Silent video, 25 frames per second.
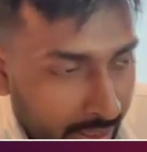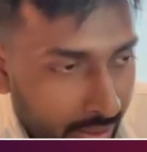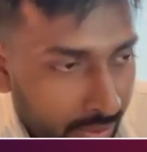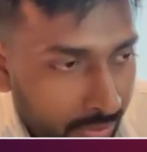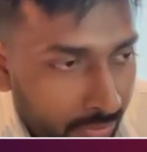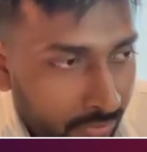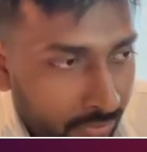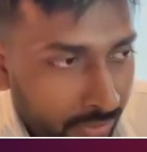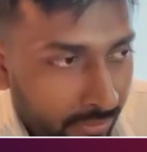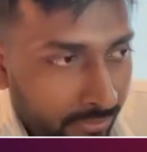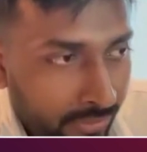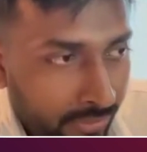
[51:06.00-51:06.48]

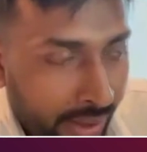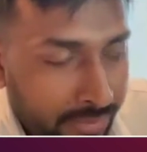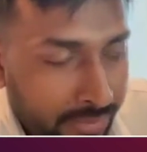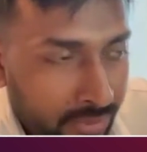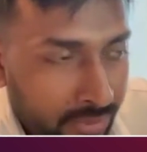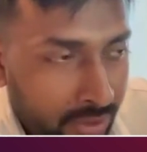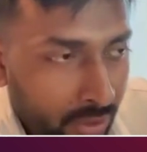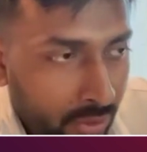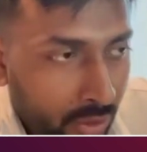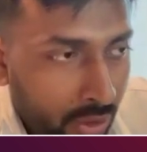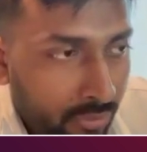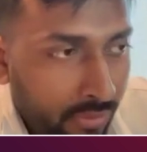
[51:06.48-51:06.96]

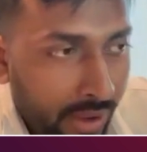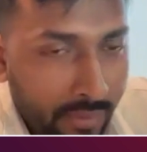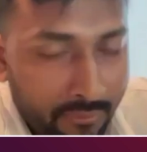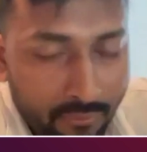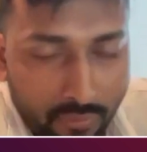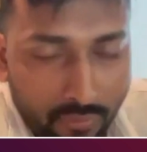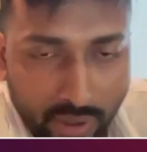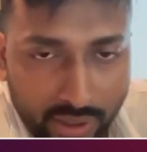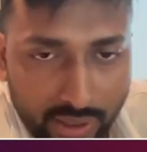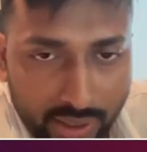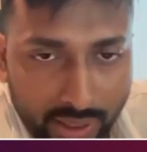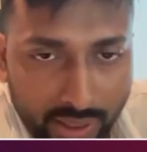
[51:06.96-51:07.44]
Web 2 or Web
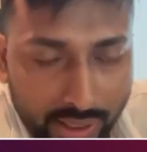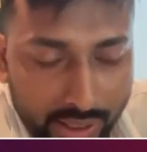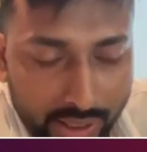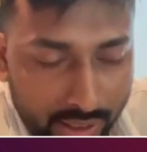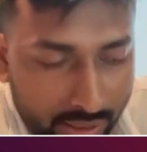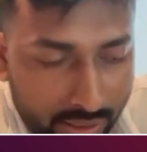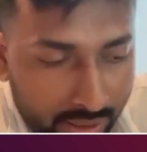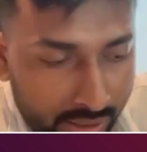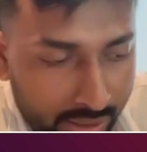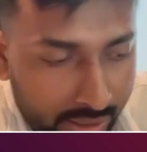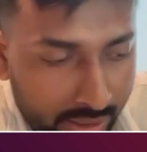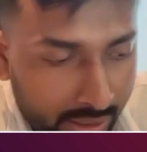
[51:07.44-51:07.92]
1,
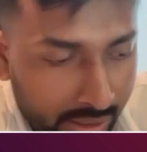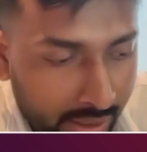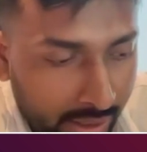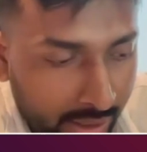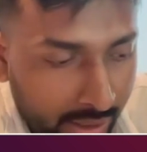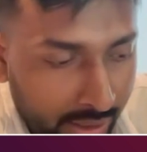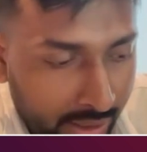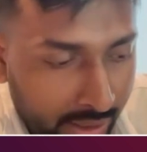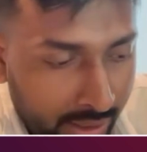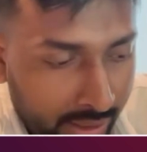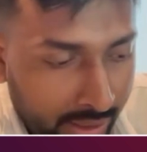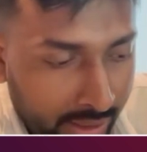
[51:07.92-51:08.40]
right?
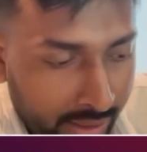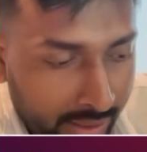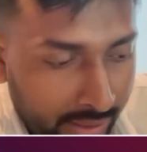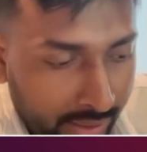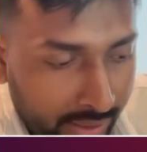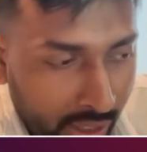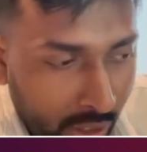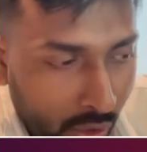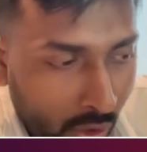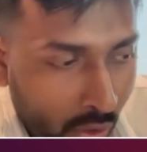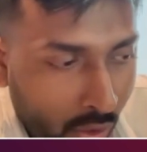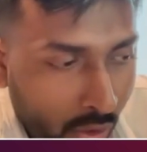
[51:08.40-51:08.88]

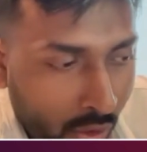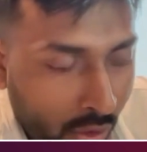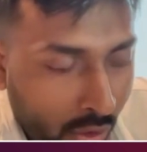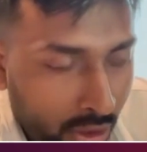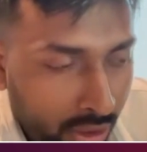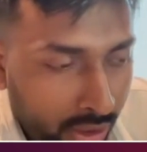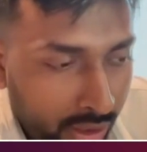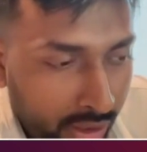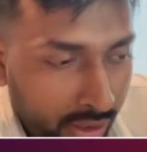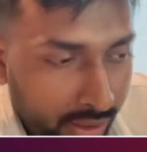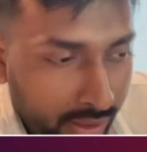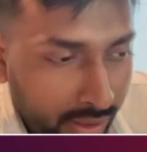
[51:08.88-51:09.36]

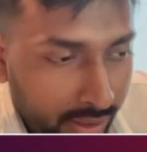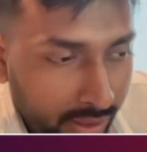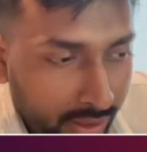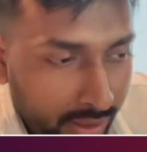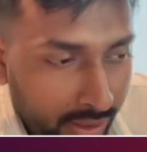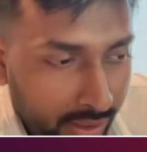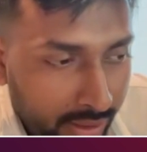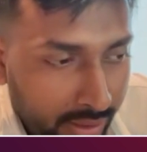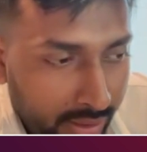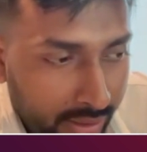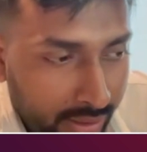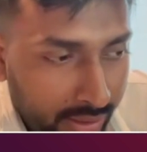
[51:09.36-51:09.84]
All
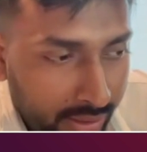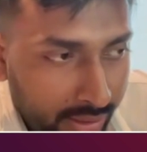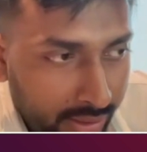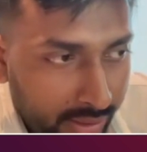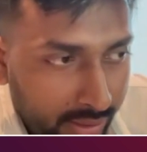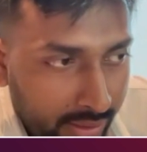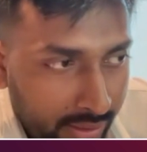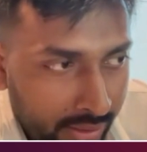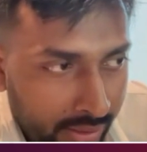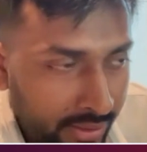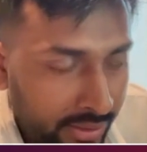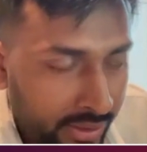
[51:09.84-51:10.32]

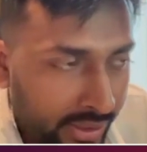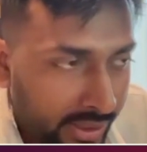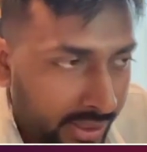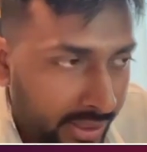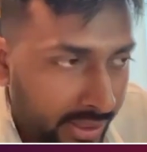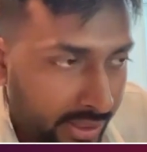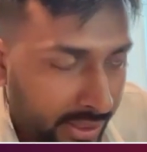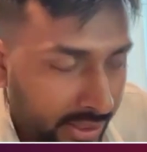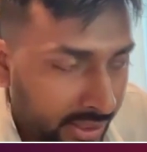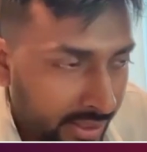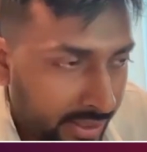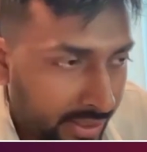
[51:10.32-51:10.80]

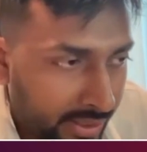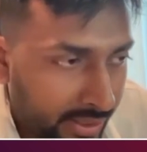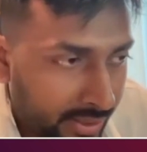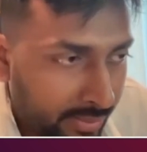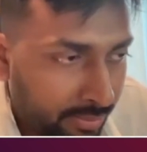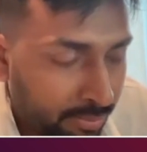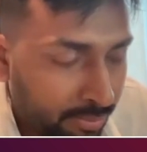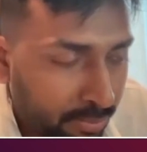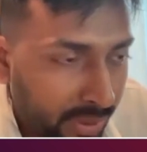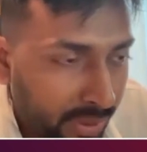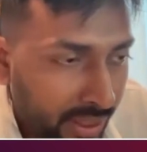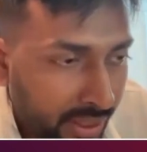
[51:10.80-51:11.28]
this
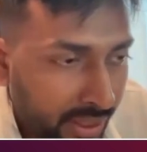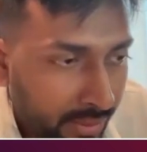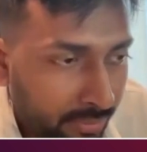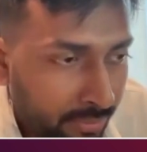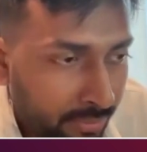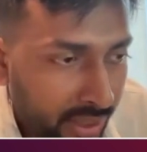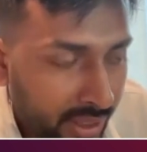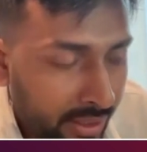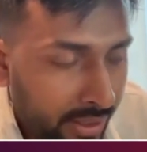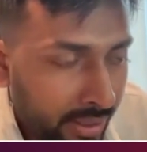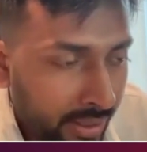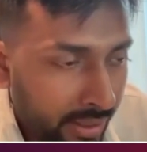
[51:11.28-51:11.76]

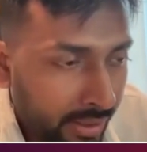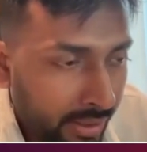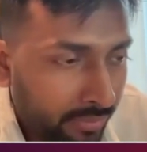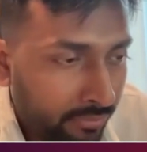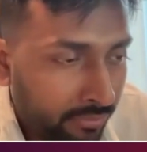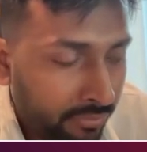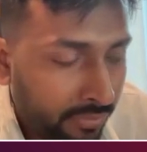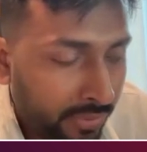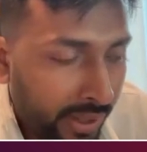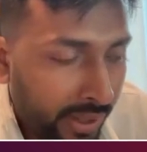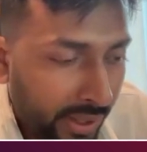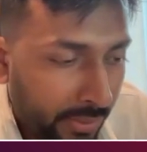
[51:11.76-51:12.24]
big
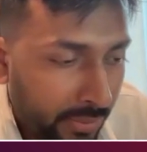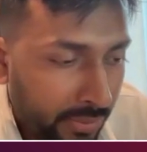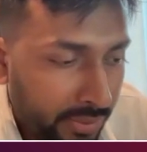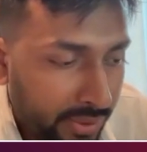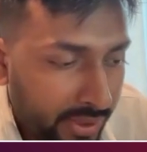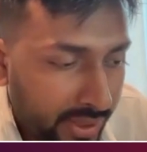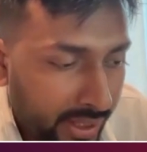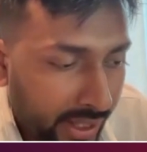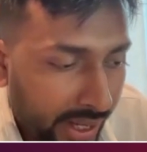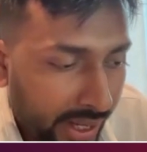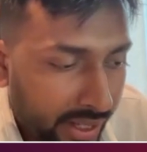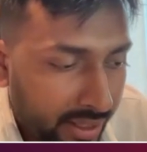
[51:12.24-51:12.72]

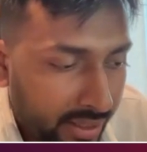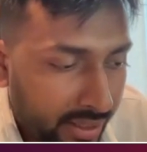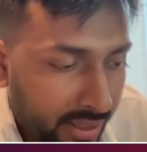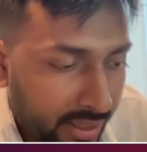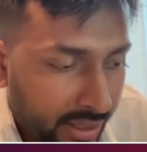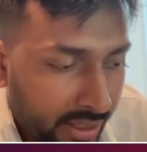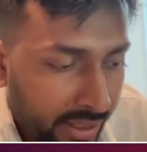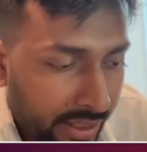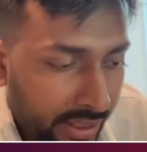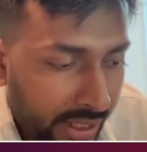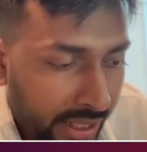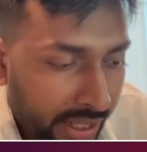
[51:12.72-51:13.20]
waves had
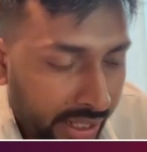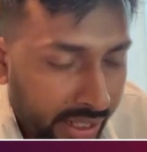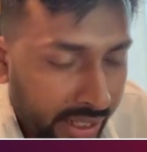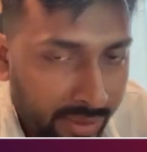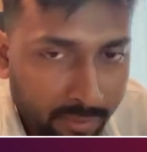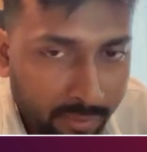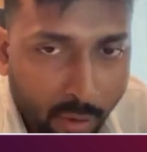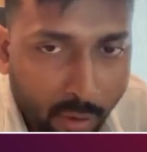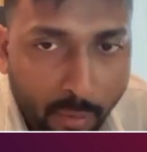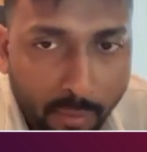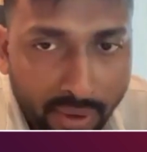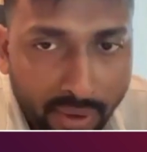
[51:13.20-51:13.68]
a
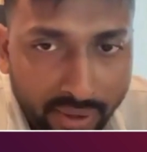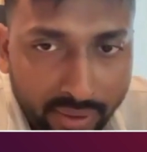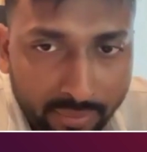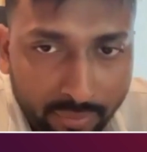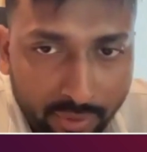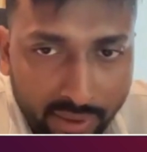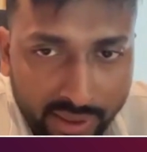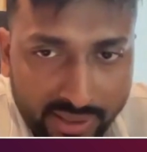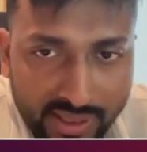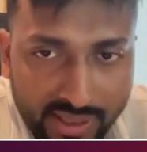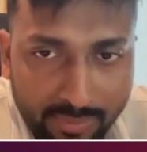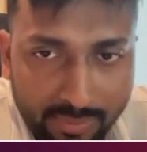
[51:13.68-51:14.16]
moment.
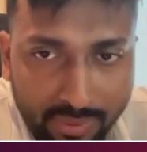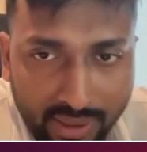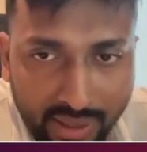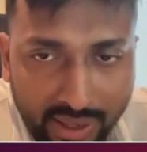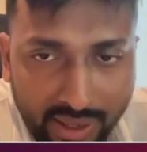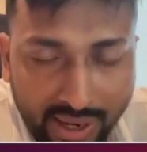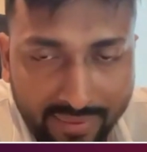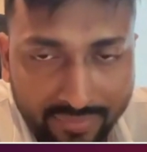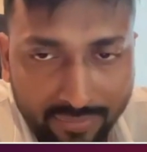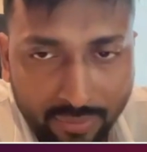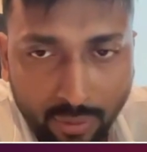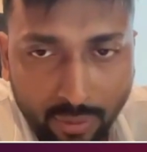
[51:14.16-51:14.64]
For example,
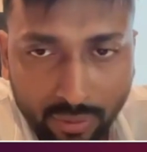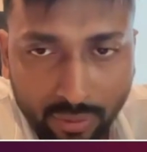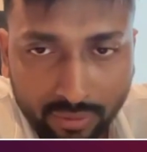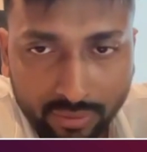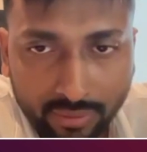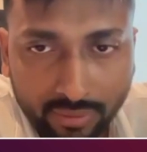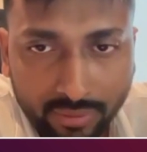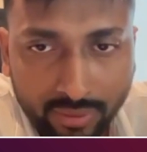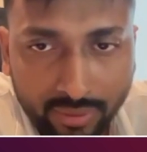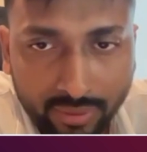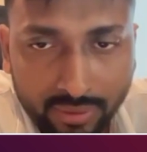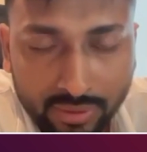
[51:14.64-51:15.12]

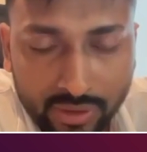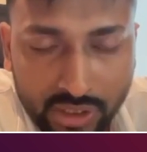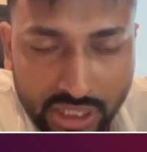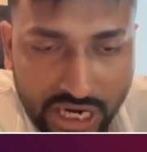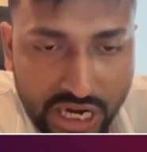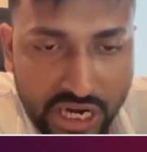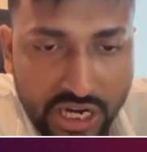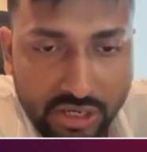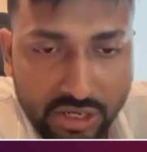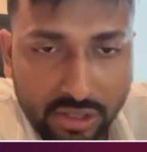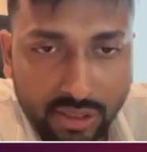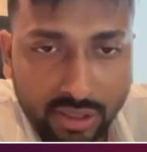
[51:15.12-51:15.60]
iPhone
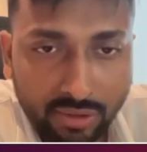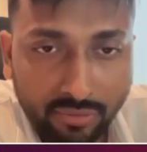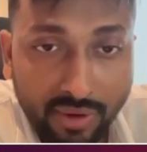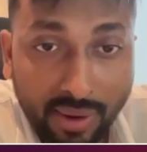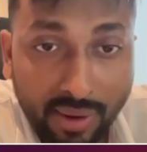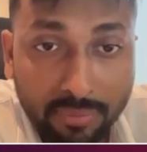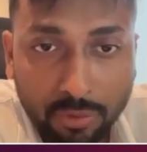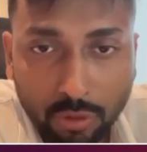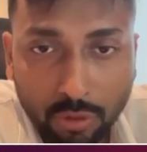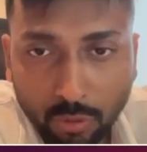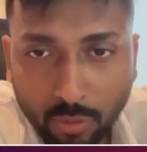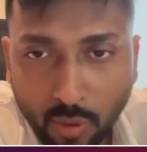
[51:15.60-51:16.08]
changed the
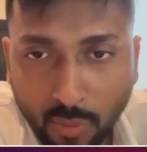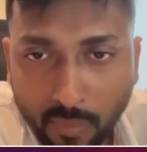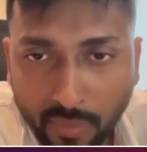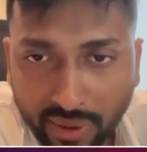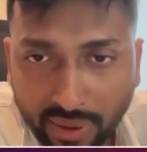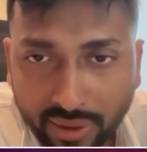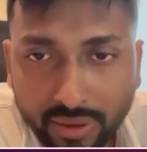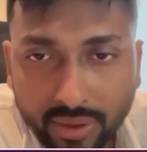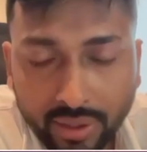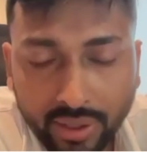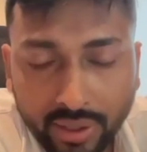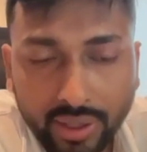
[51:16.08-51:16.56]
Web 2
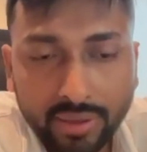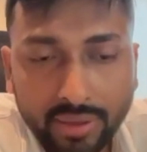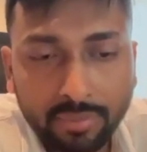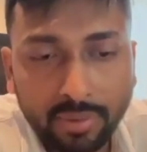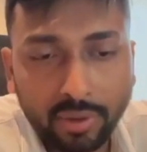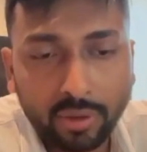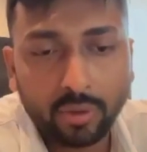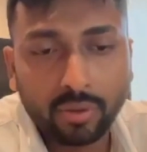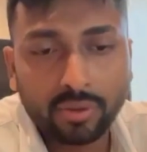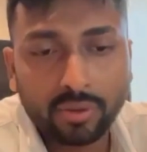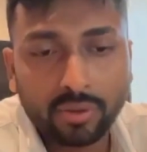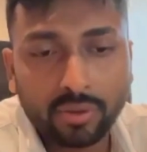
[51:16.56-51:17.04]
moment, right?
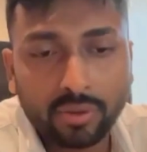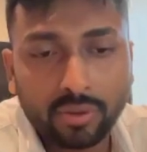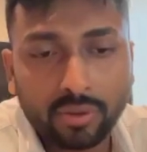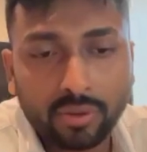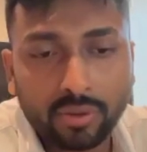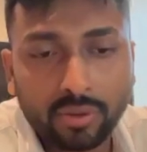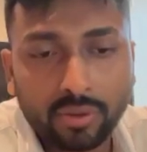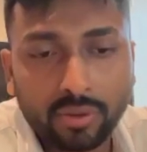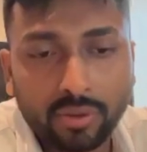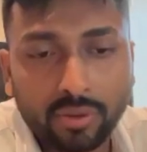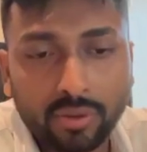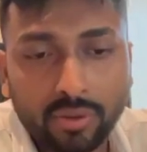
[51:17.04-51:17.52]
Because now,
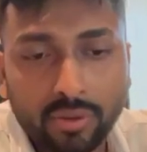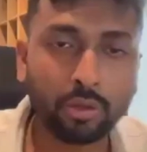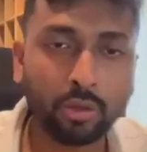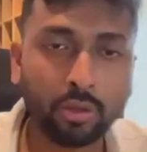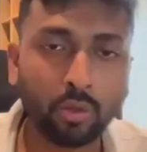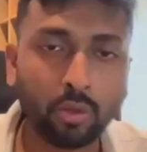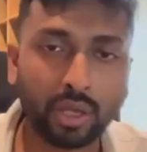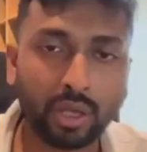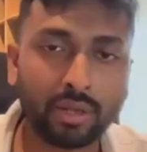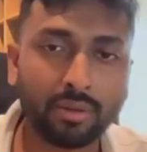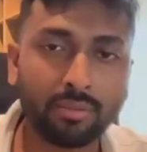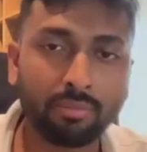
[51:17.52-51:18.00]
like,
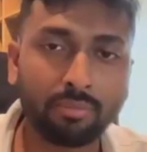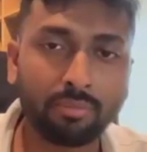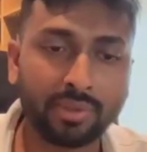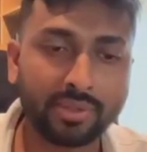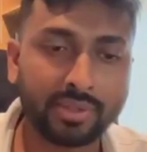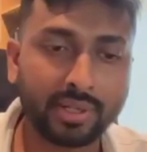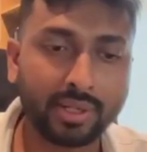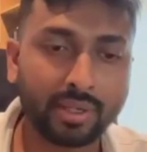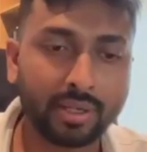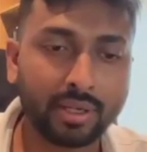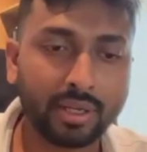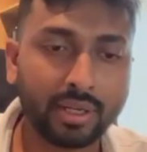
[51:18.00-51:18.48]
you can
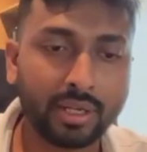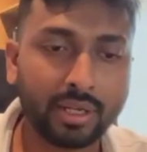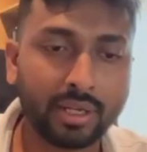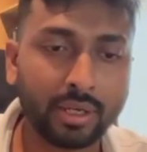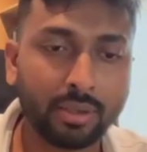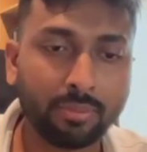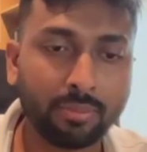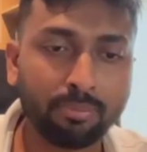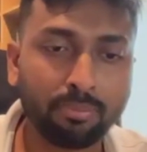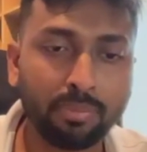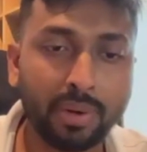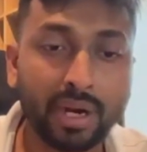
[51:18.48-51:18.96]

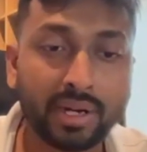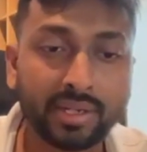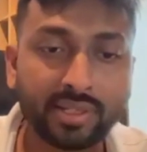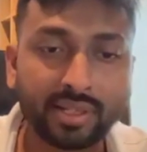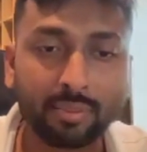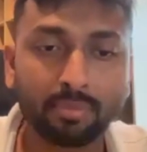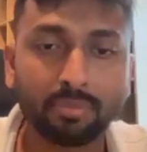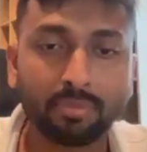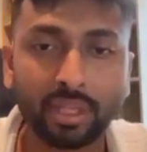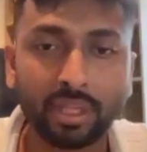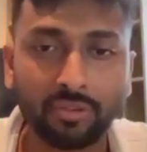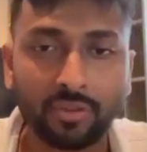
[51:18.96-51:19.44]
basically build
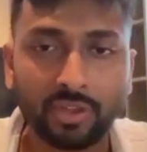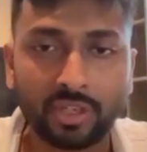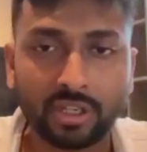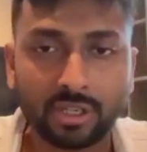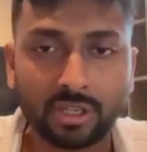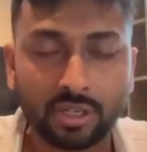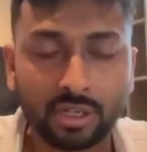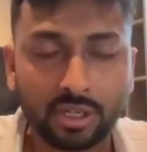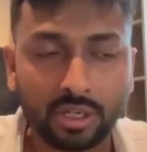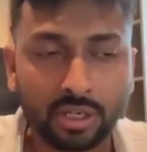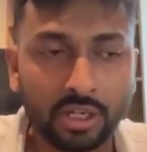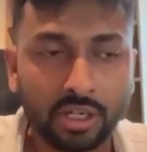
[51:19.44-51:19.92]
something
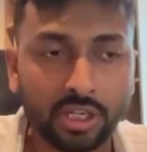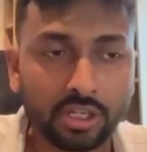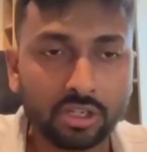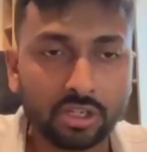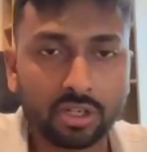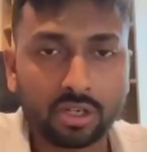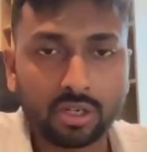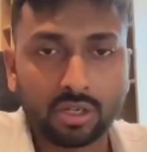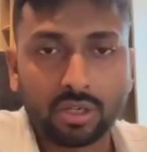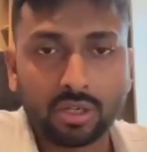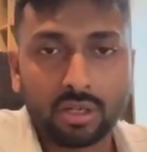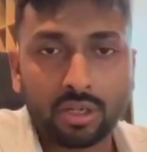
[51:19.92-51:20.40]
which
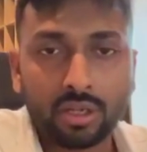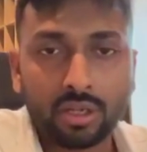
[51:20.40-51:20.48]
reached